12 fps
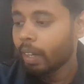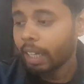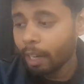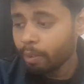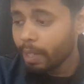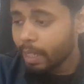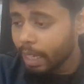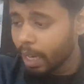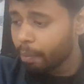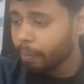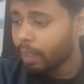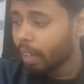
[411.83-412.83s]
can we
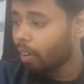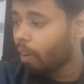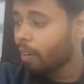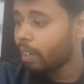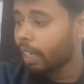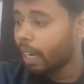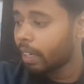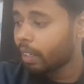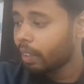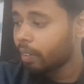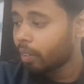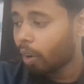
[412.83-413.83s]
keep the content
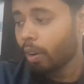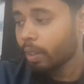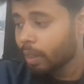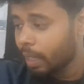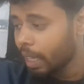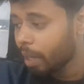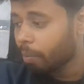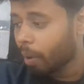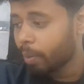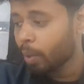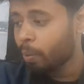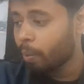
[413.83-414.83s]
or theme
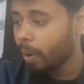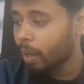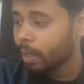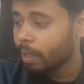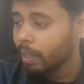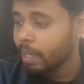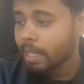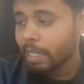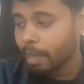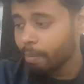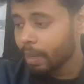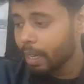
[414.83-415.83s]
of the work
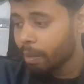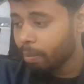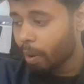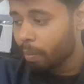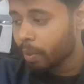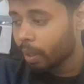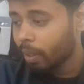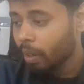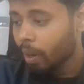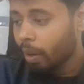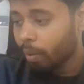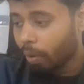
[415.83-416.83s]
separate from the
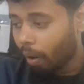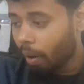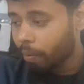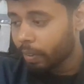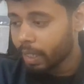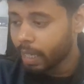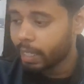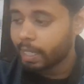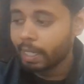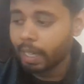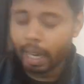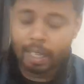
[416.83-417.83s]
form it
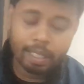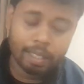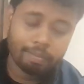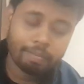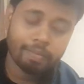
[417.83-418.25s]
takes?